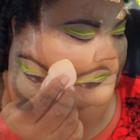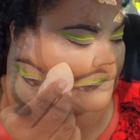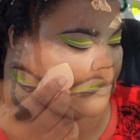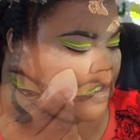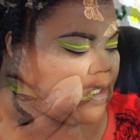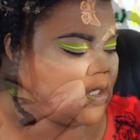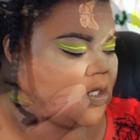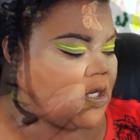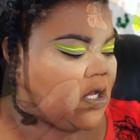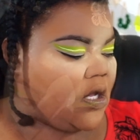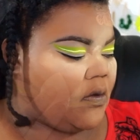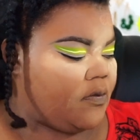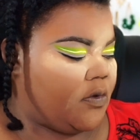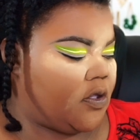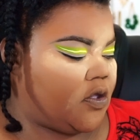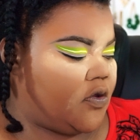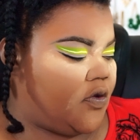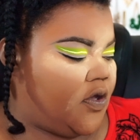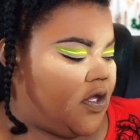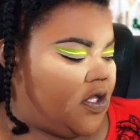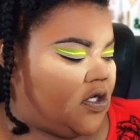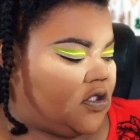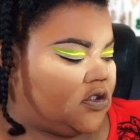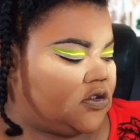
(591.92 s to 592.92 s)
And now I'm gonna go
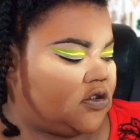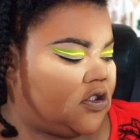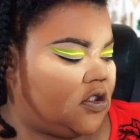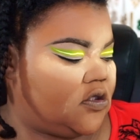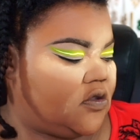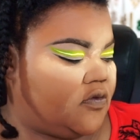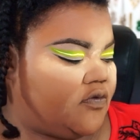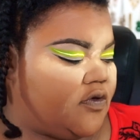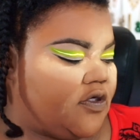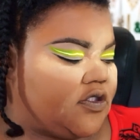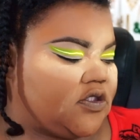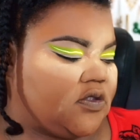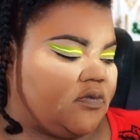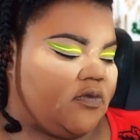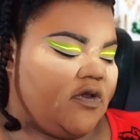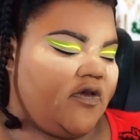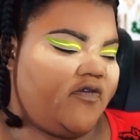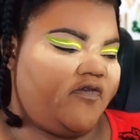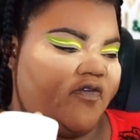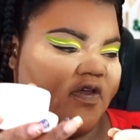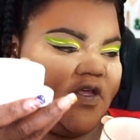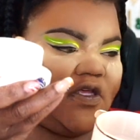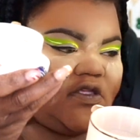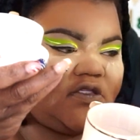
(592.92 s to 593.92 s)
ahead and set the rest of my
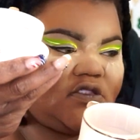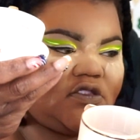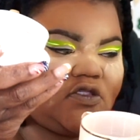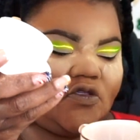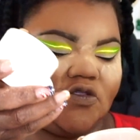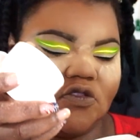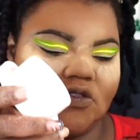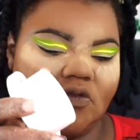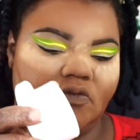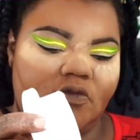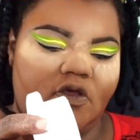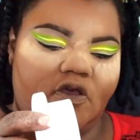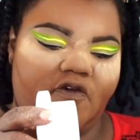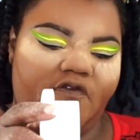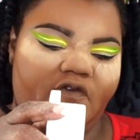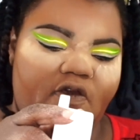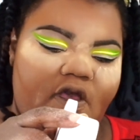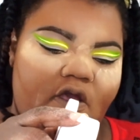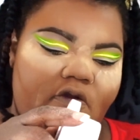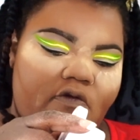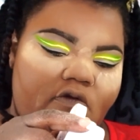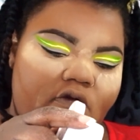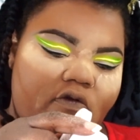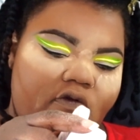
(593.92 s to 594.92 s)
face using my
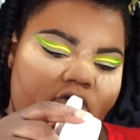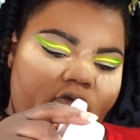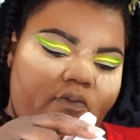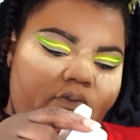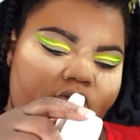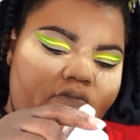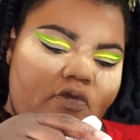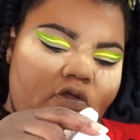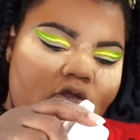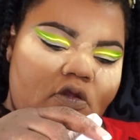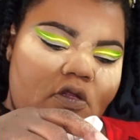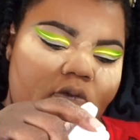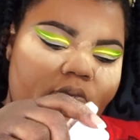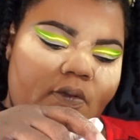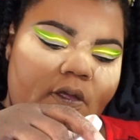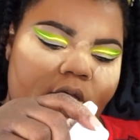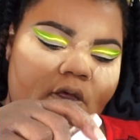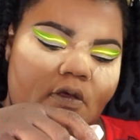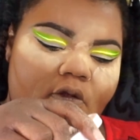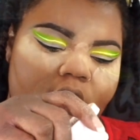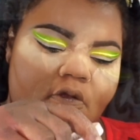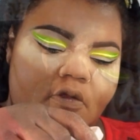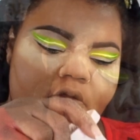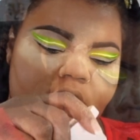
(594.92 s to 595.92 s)
Flower Beauty
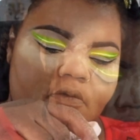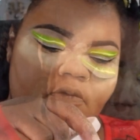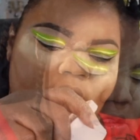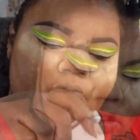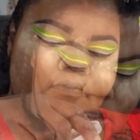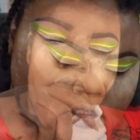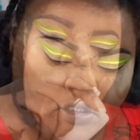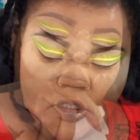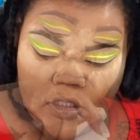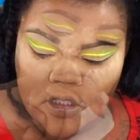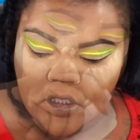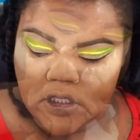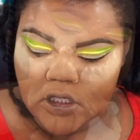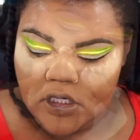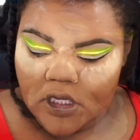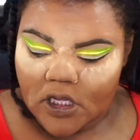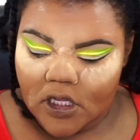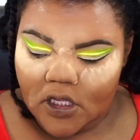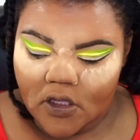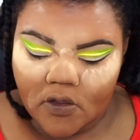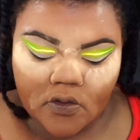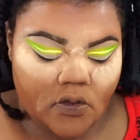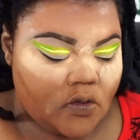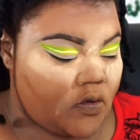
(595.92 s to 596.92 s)
powder. And
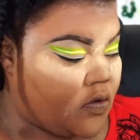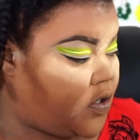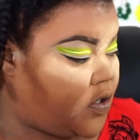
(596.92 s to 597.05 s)
now I'll go